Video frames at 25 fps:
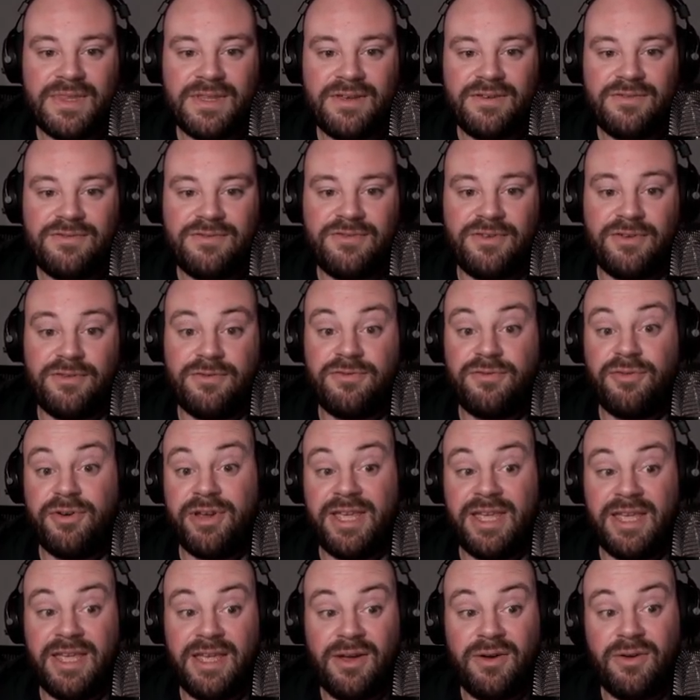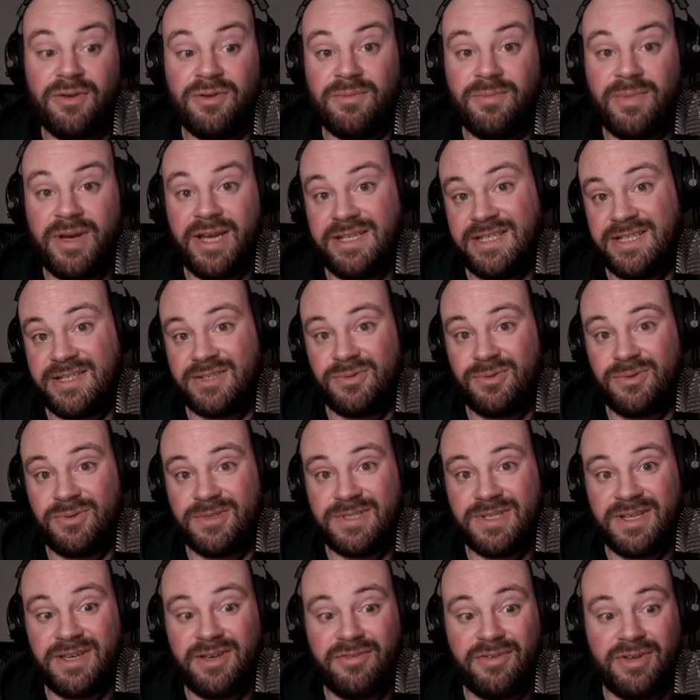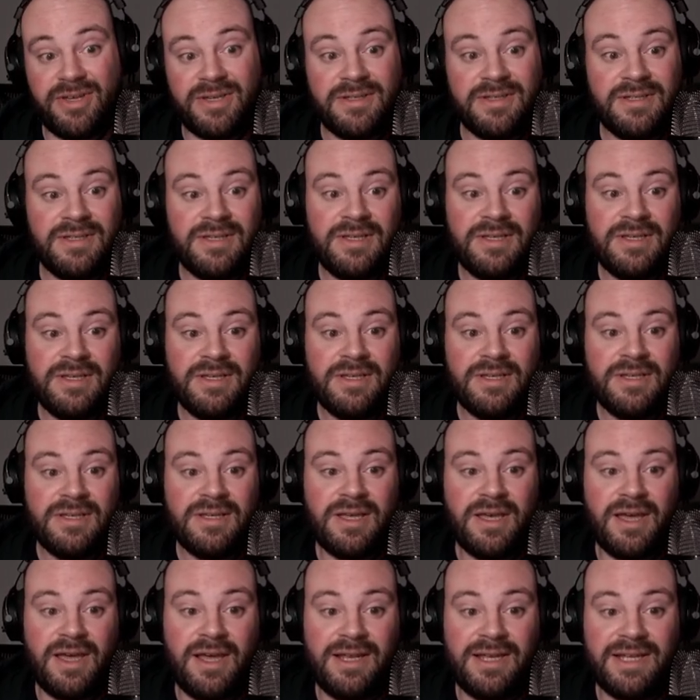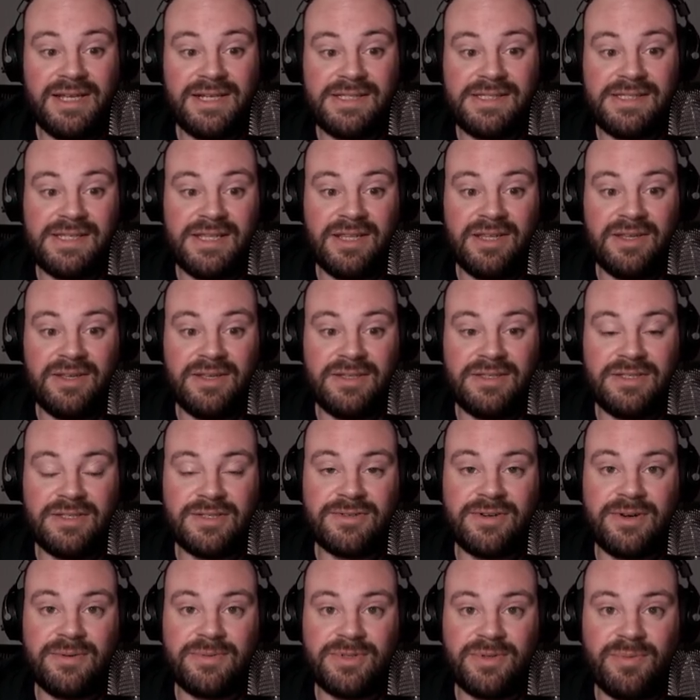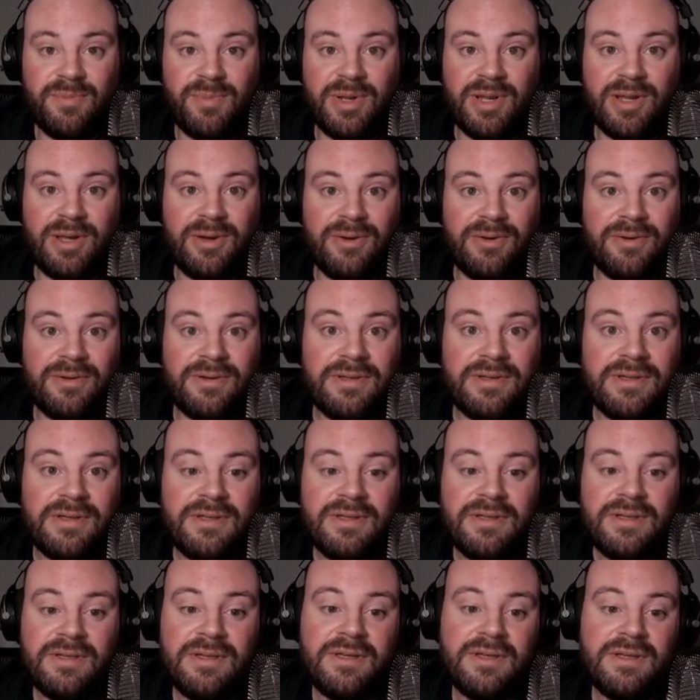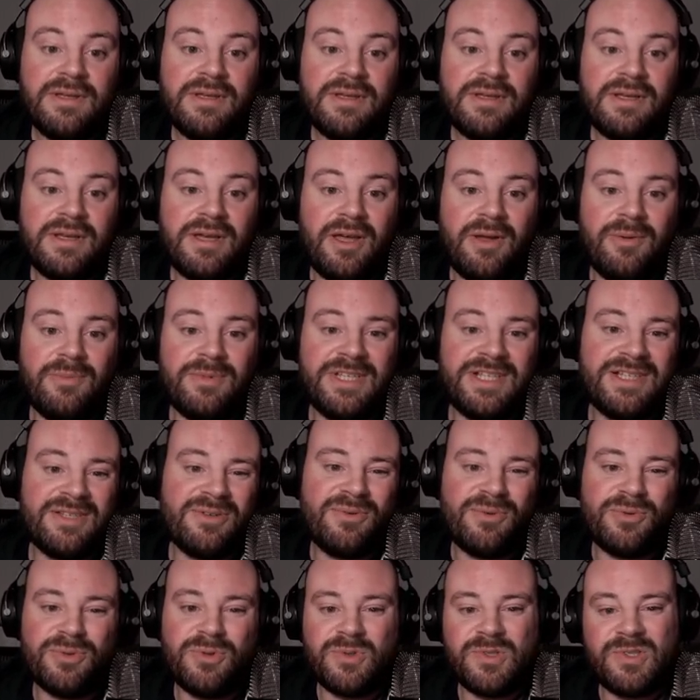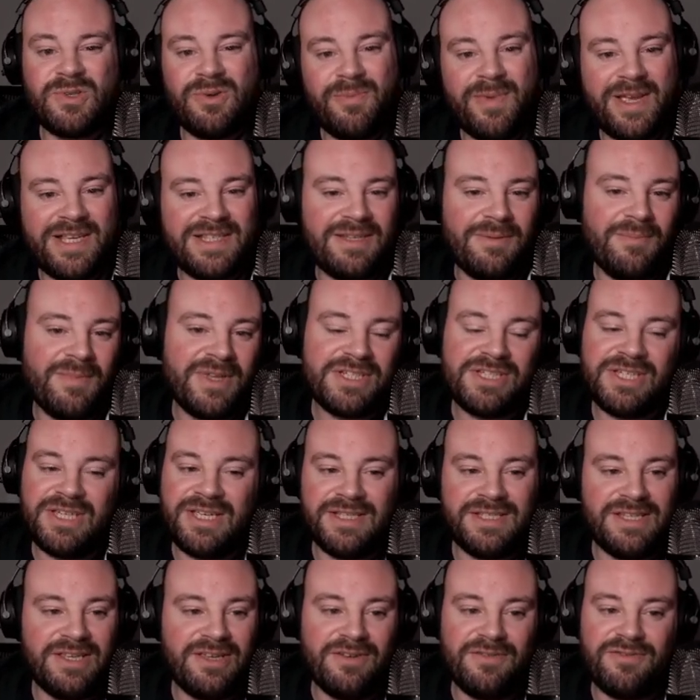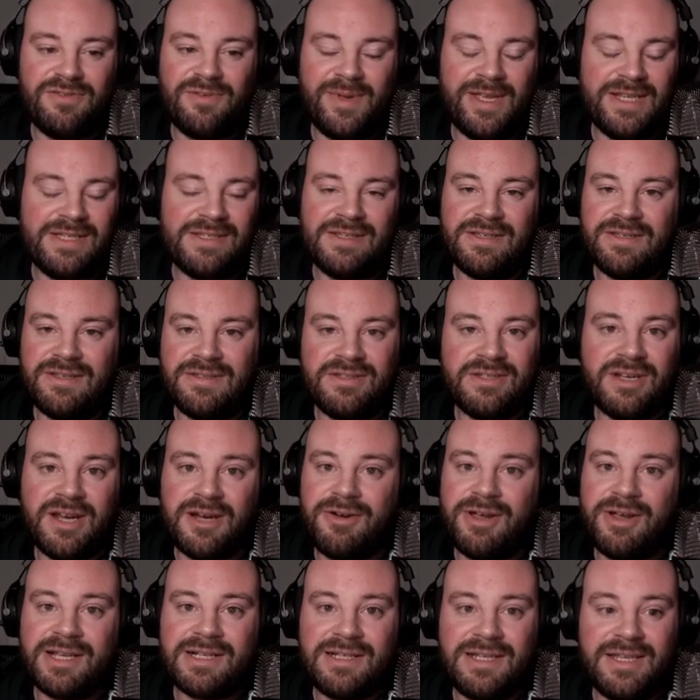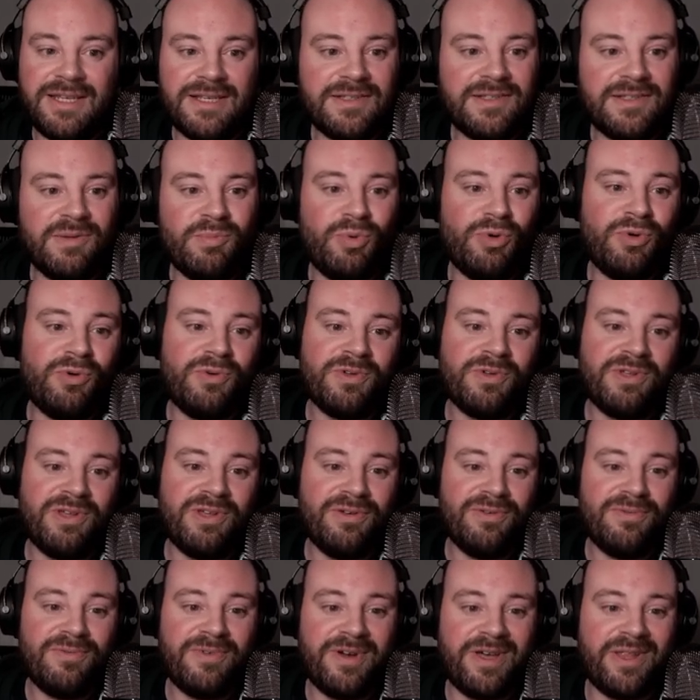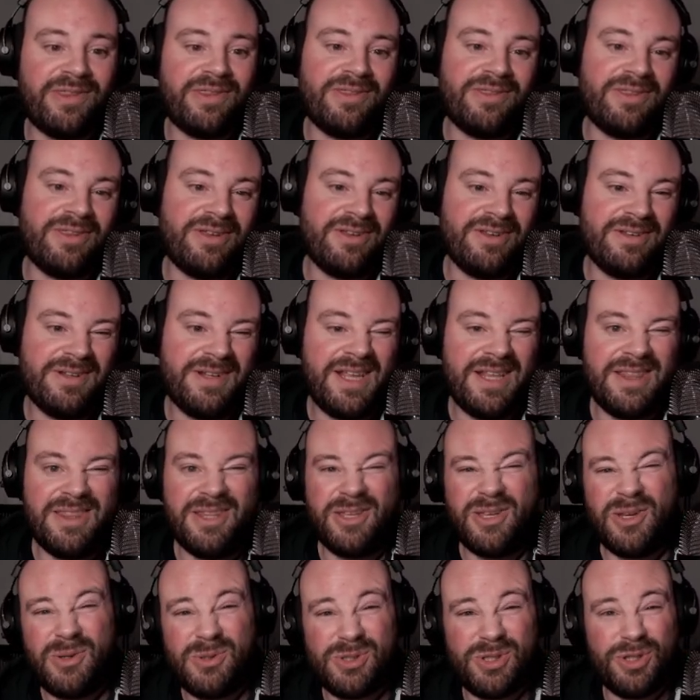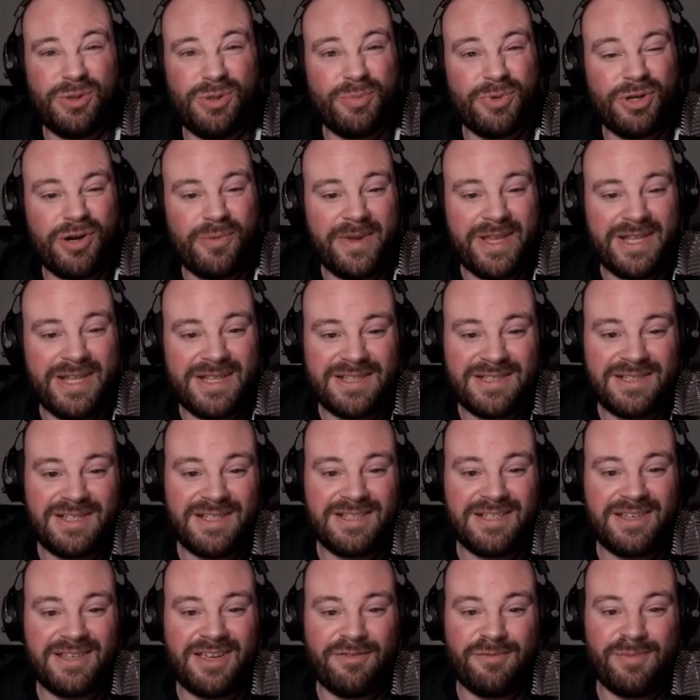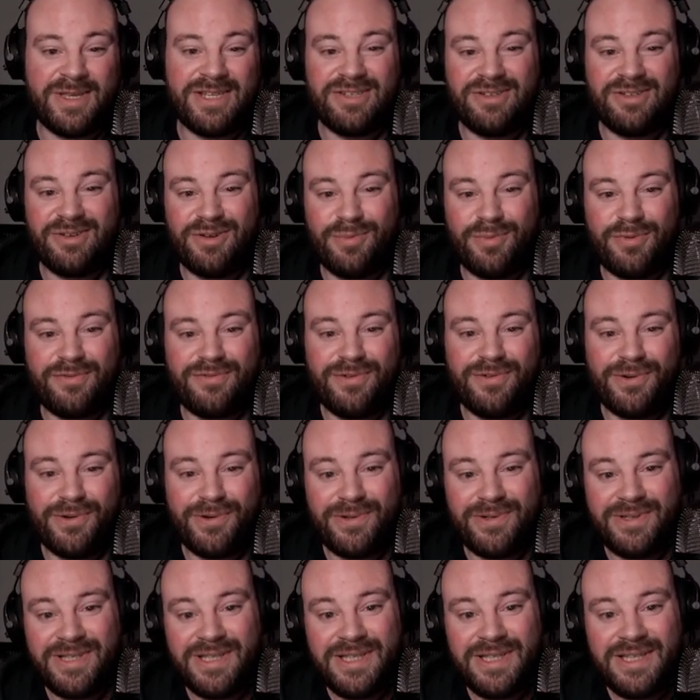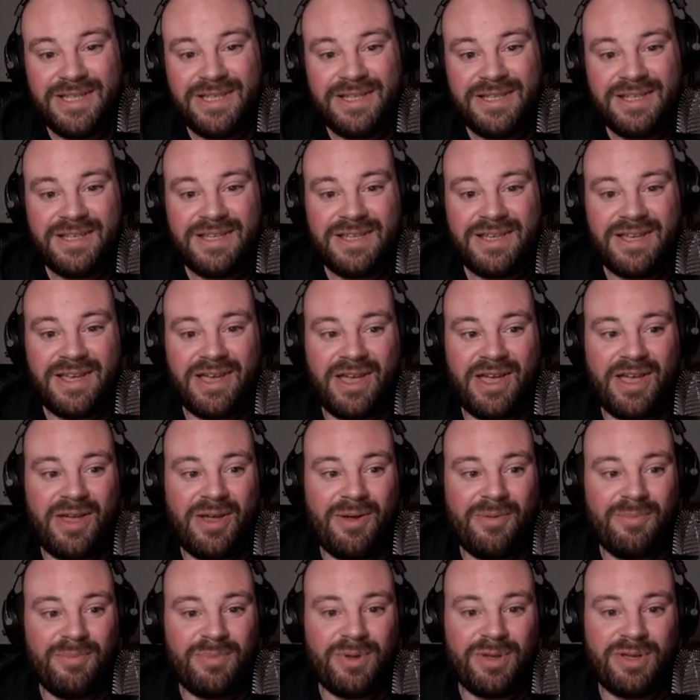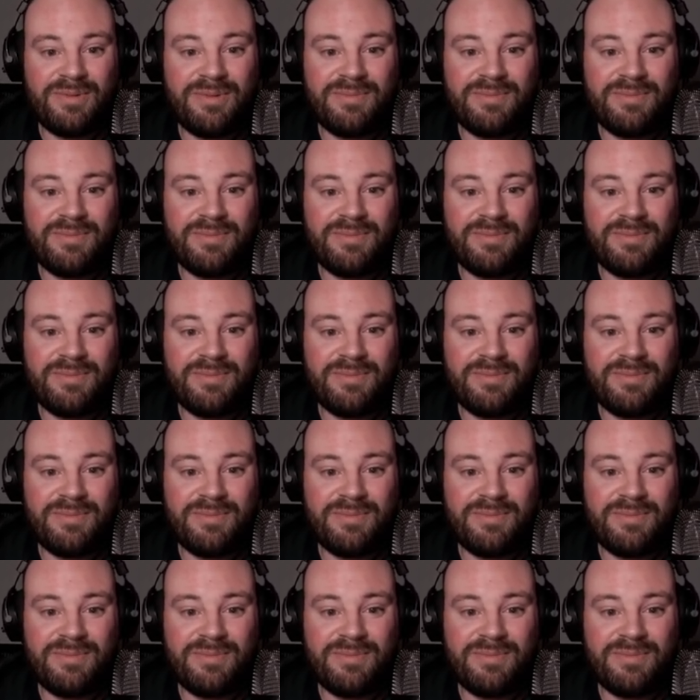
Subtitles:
for free on my Discord server, linked in the description below. Discord also makes it much easier for me to directly support you rather than in the YouTube comments, as I've been doing before. But